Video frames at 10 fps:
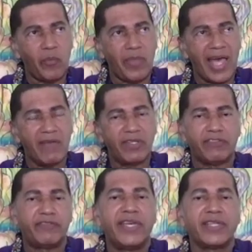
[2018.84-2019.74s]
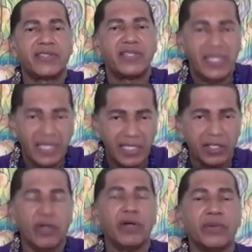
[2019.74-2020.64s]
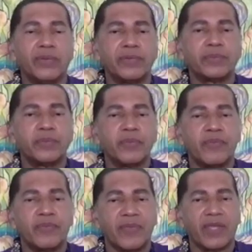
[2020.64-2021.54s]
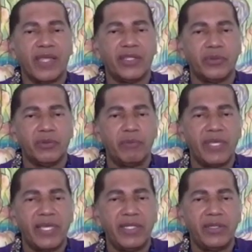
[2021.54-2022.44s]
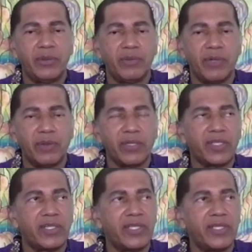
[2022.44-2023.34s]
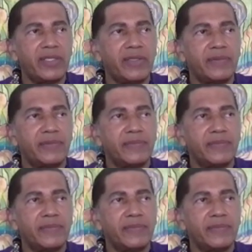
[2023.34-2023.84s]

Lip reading: have it affect the ego, and to remain heroically,